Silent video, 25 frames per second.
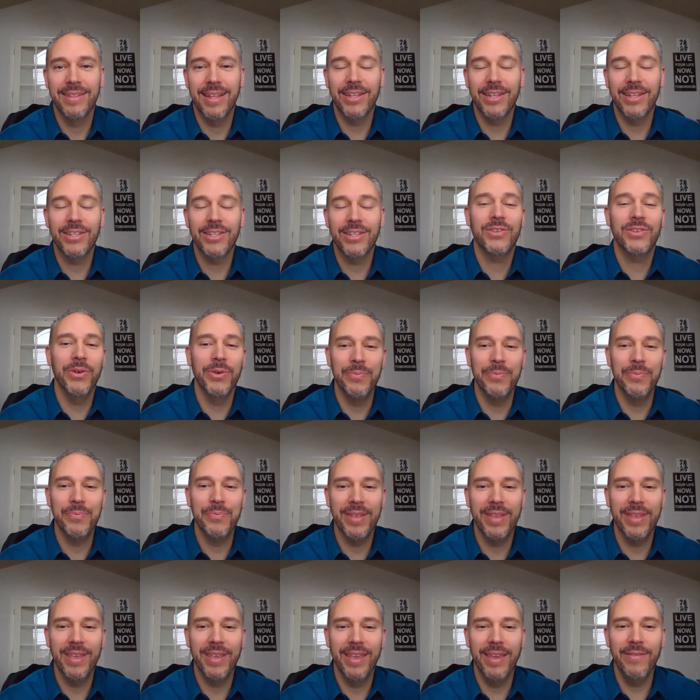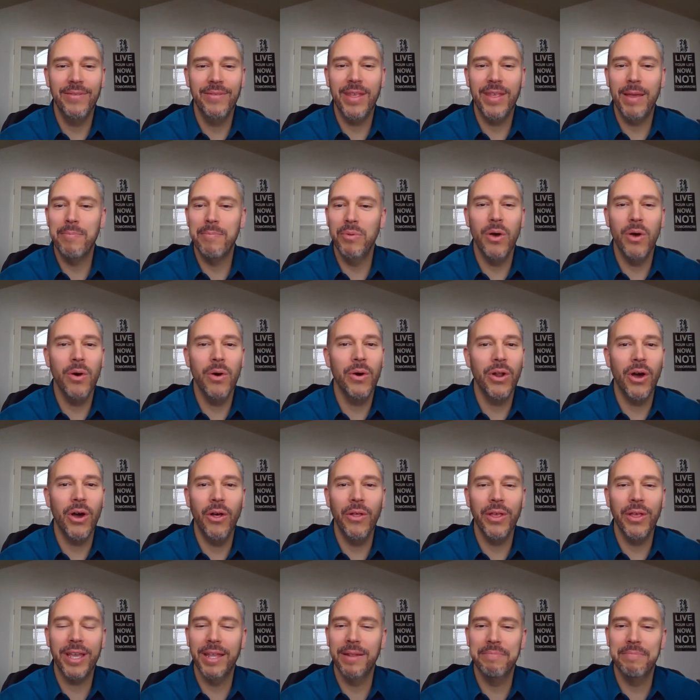That's true. Even if they blow it
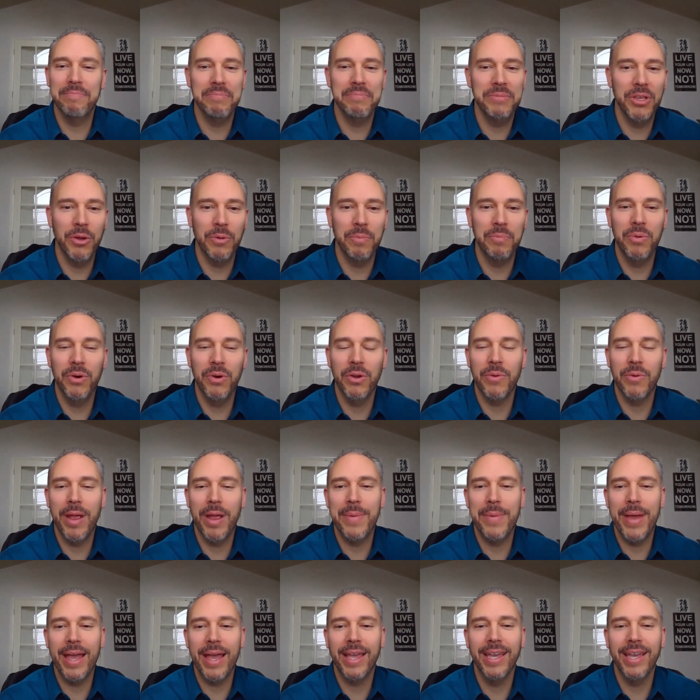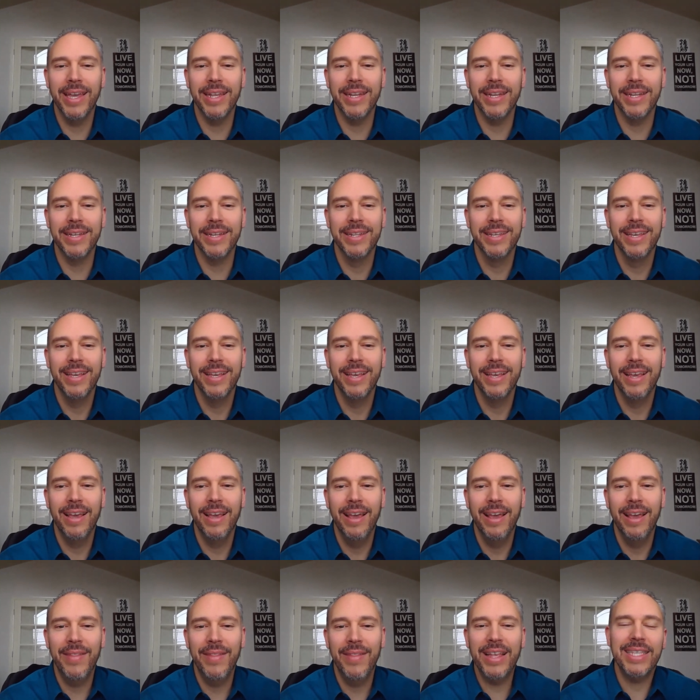all, it can you know, put it right back in, and
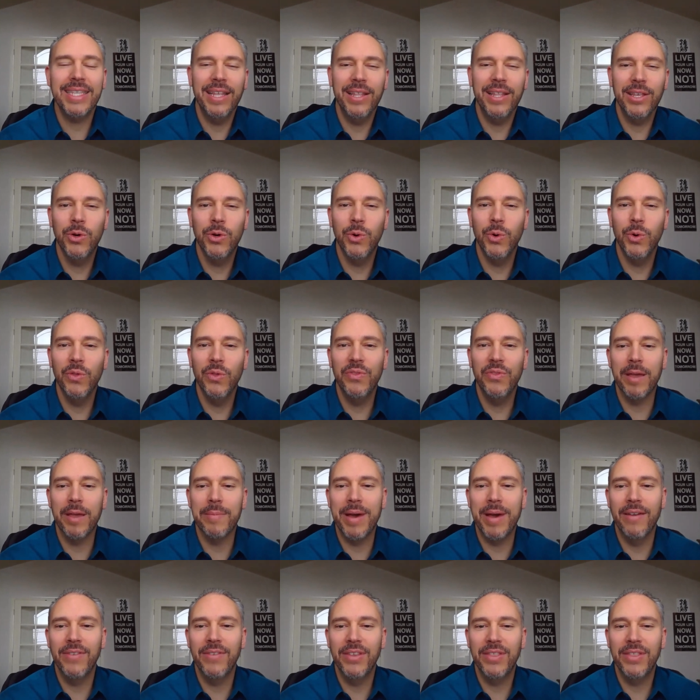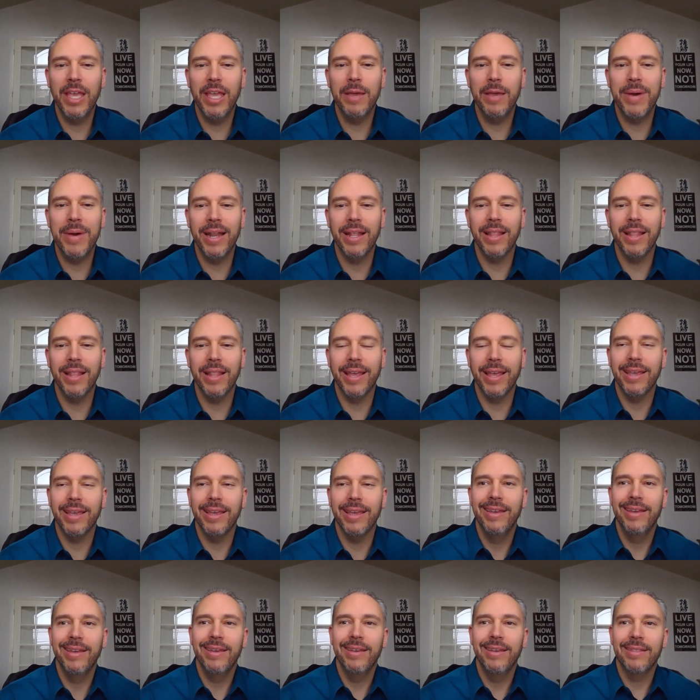that's kind of the cool thing about it. If you think about it, like
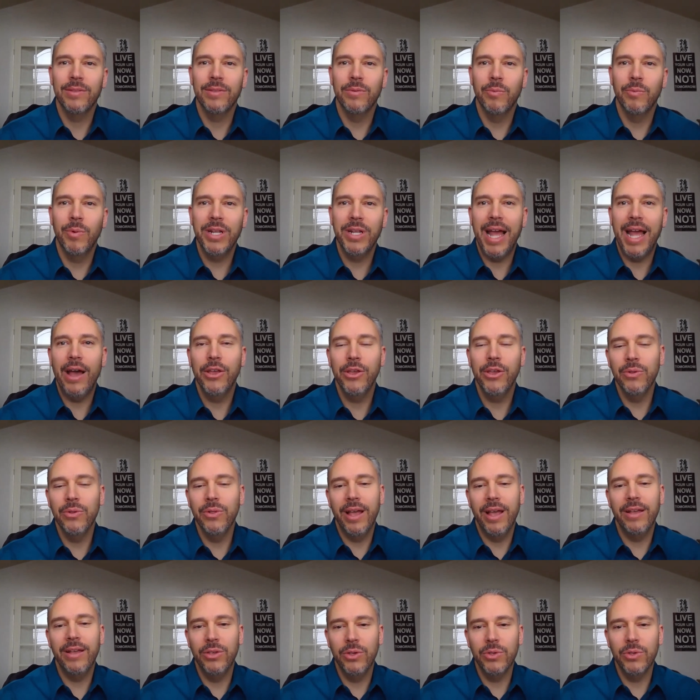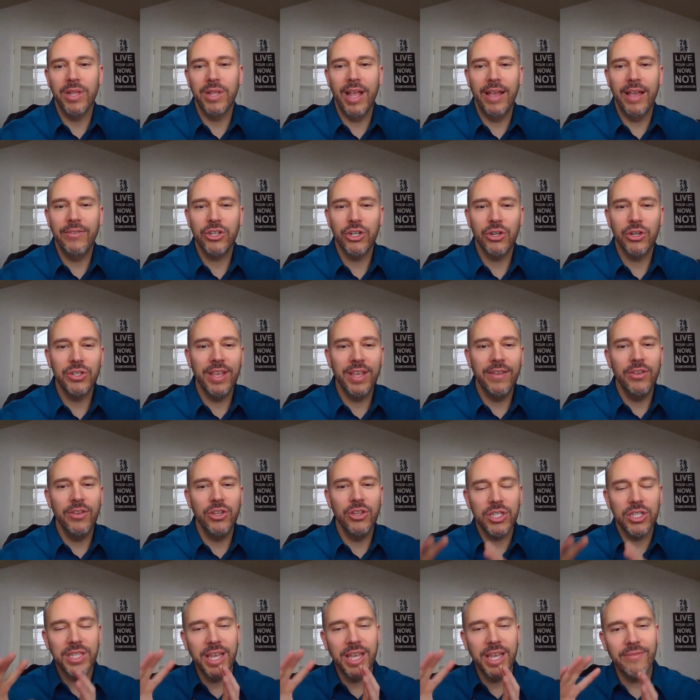how you let, use life insurance, even
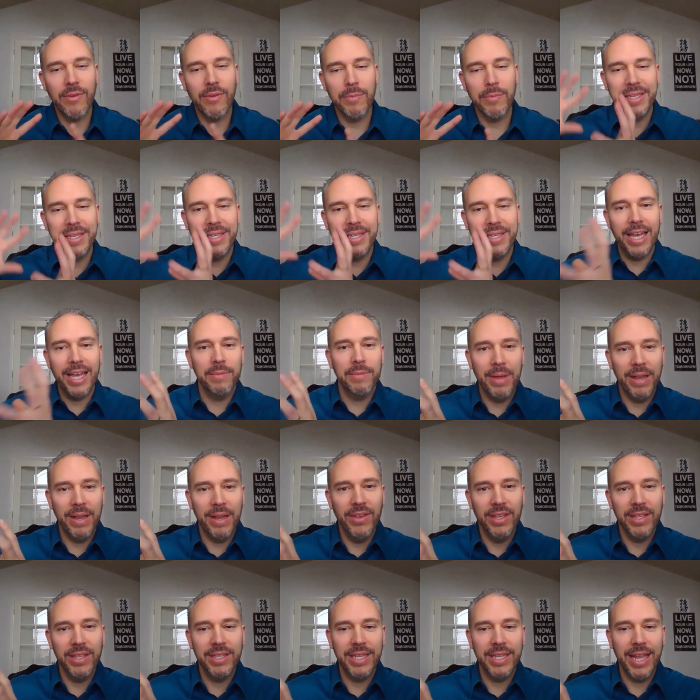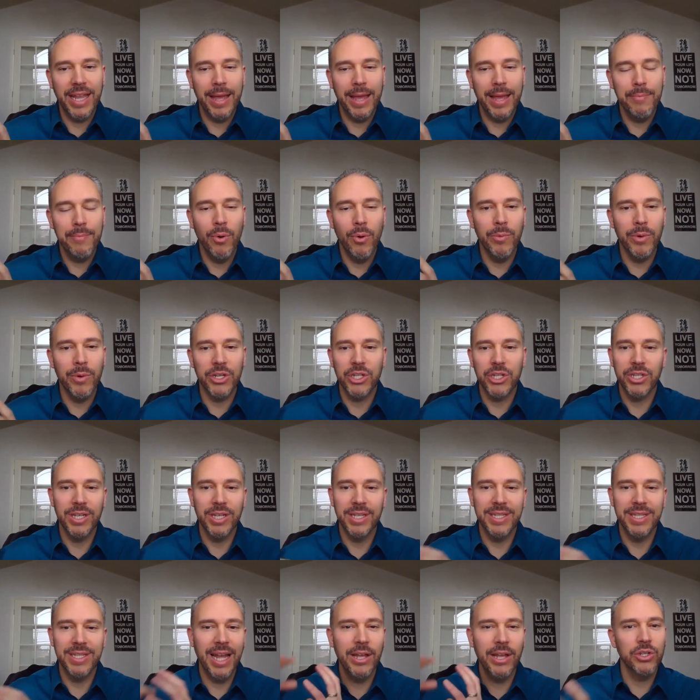just think from a death benefit standpoint, which
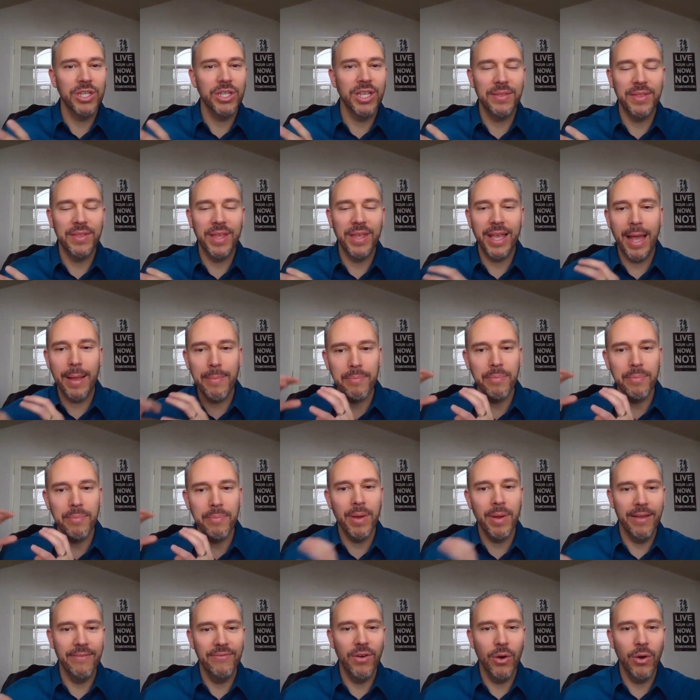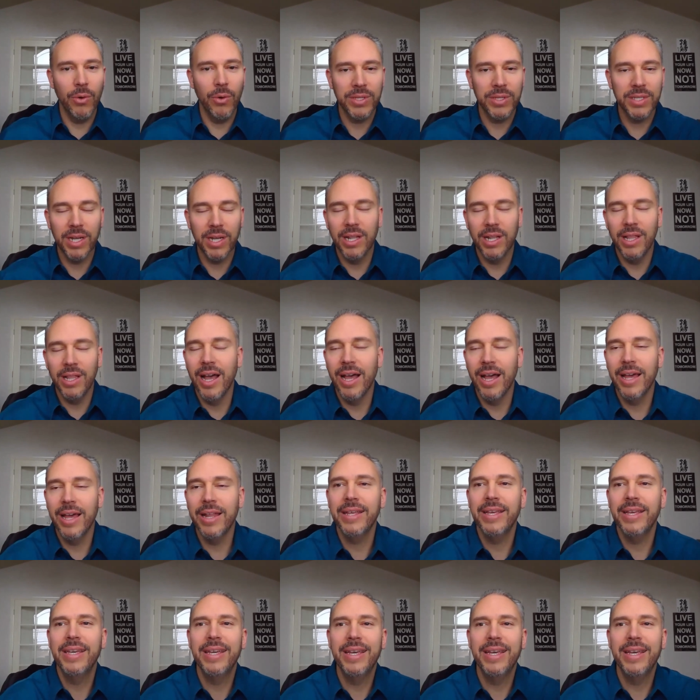is not usually the thing I, I focus on a lot.